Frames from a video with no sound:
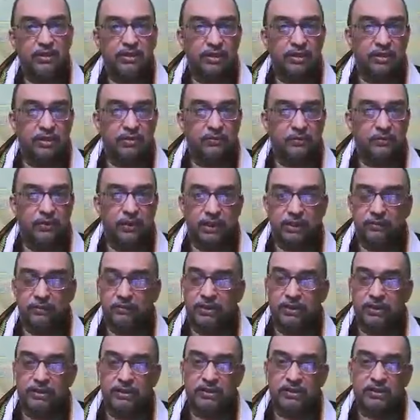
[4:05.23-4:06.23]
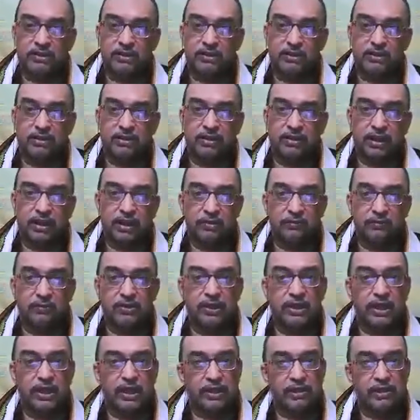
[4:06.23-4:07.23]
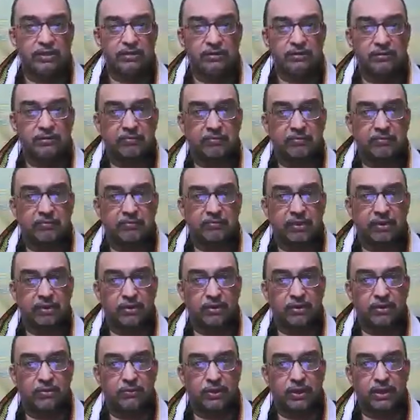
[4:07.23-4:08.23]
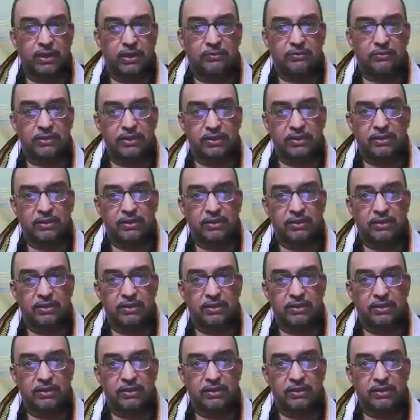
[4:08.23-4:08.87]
in whatever cave he had or whatever